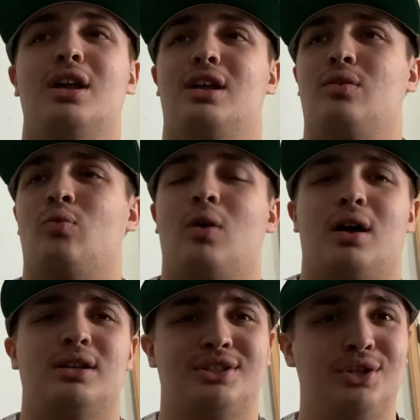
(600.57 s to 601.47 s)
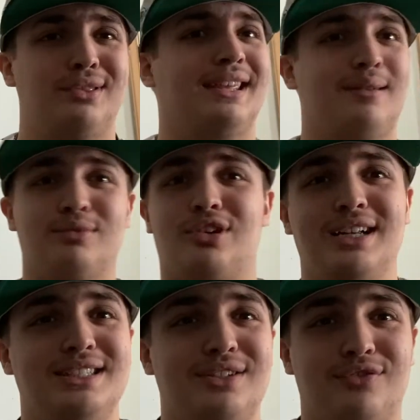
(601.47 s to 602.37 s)
what do you think? I'm
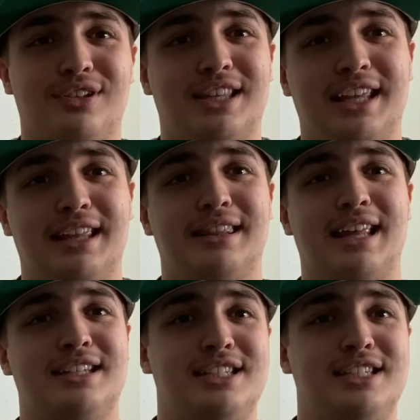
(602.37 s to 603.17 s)
crazy for thinking that